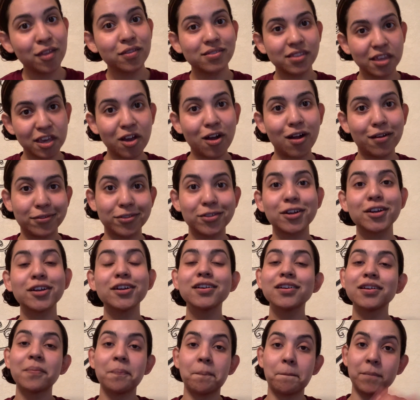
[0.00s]
The
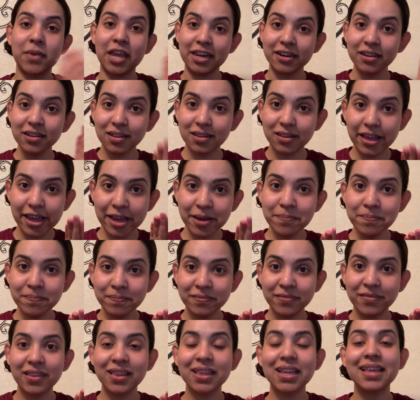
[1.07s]
author made a claim
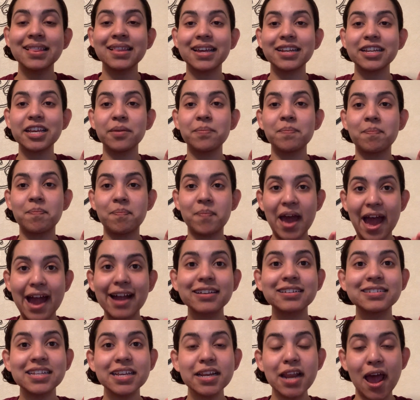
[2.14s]
and then he
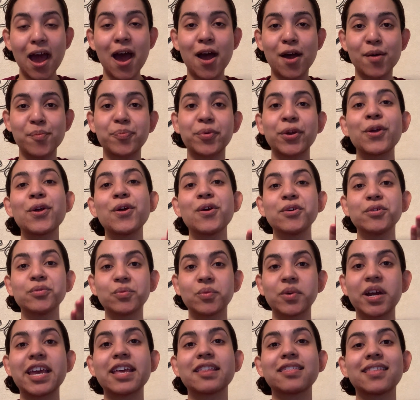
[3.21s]
backed it up
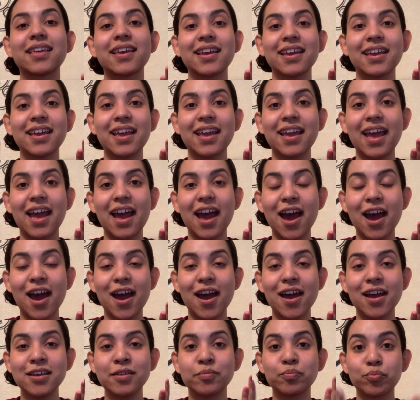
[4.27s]
with
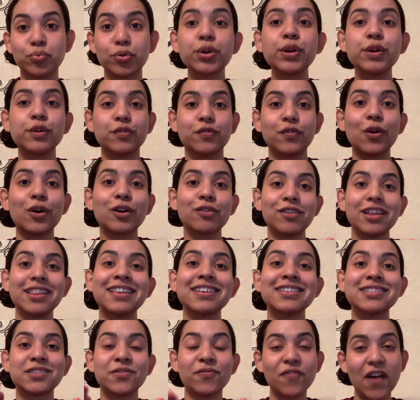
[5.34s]
proof or with
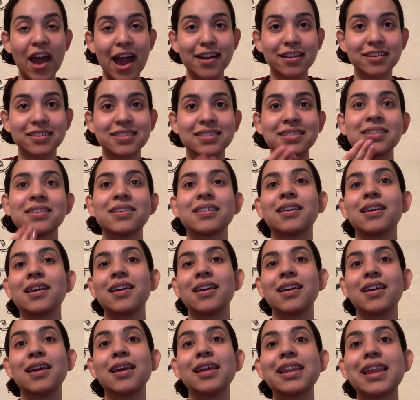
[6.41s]
his facts.
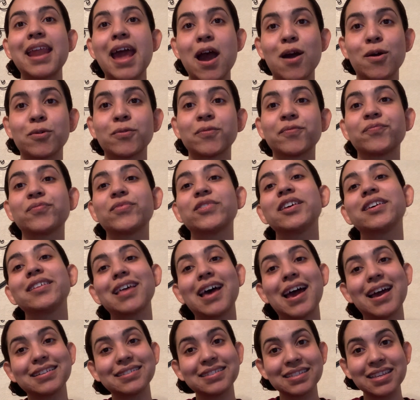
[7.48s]
Now, the
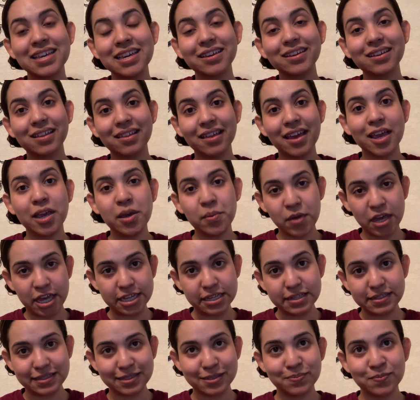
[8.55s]
last thing a claim
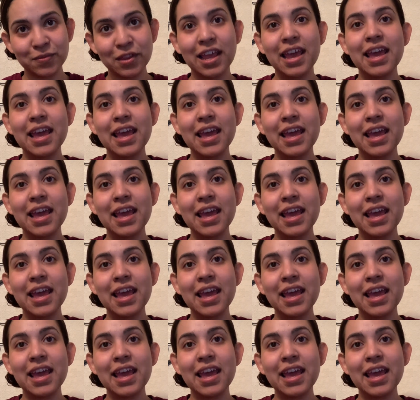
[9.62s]
is